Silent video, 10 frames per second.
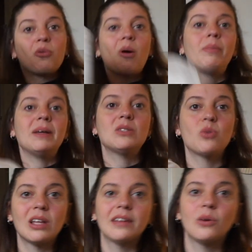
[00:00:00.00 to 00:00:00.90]
one place to
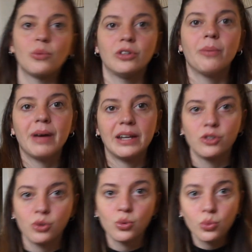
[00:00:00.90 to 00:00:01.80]
another, we don't
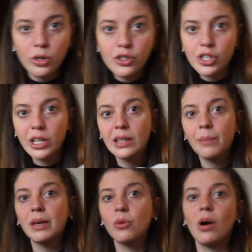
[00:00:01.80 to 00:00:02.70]
manage to do washing in the
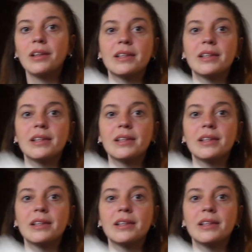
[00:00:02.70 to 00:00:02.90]
meanwhile,